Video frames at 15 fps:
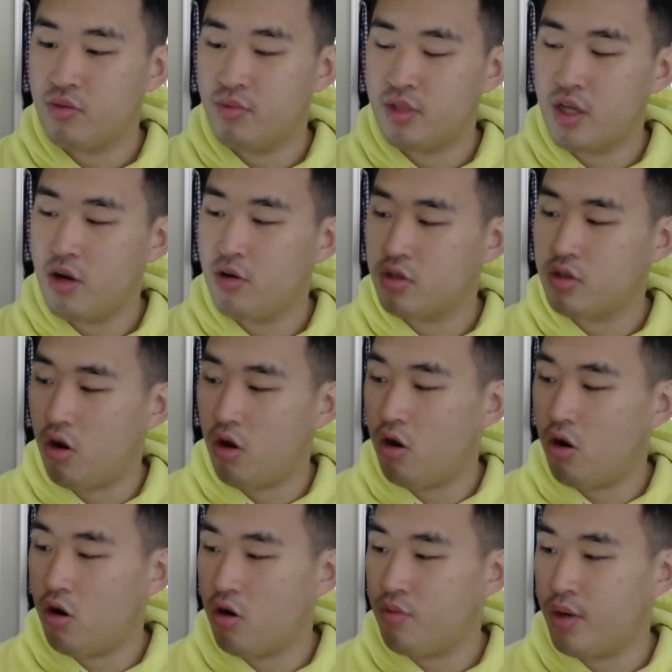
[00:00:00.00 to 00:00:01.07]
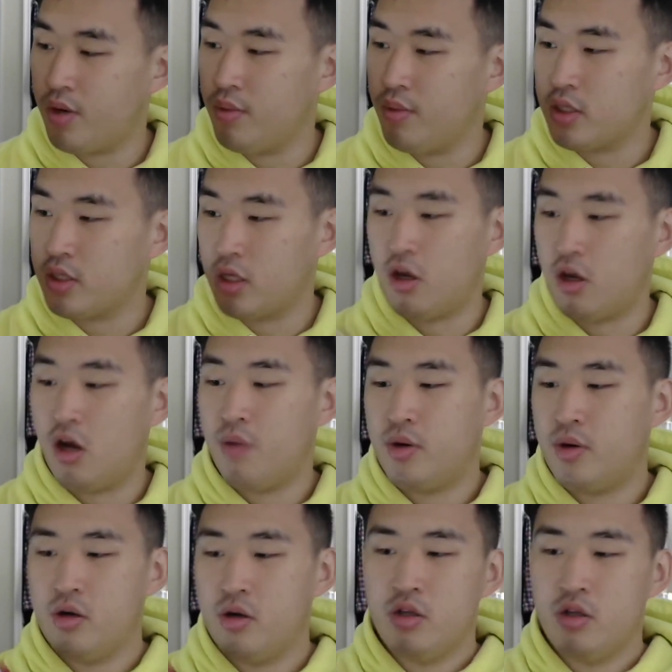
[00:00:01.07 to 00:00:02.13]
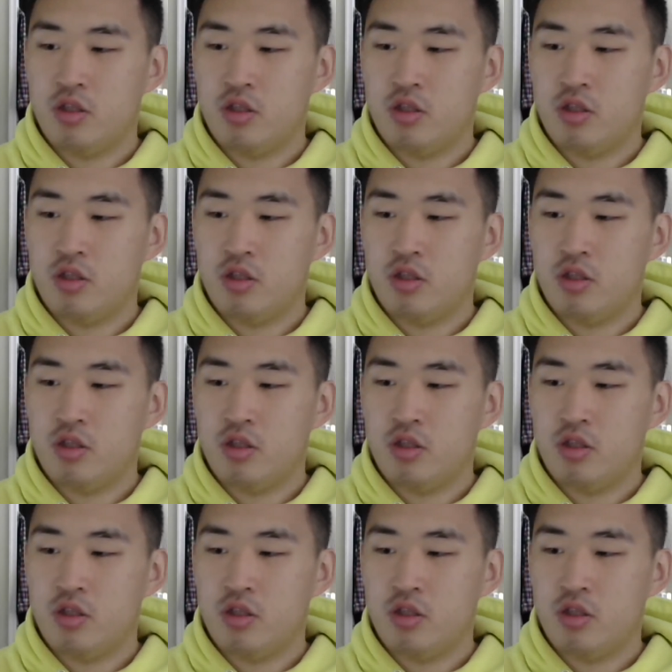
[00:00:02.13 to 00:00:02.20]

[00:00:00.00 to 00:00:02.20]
Materials are pretty much on the upper